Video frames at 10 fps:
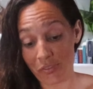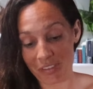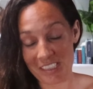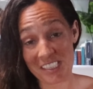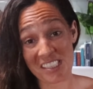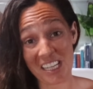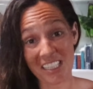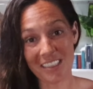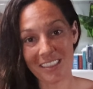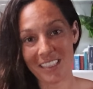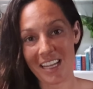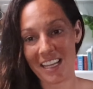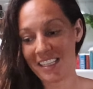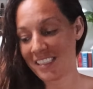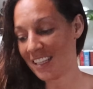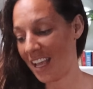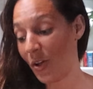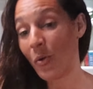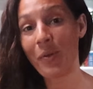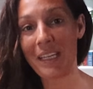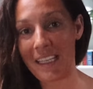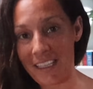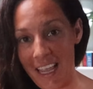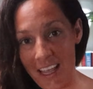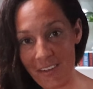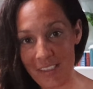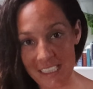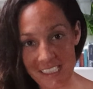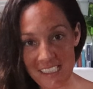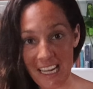the fish is done, and all we need now is a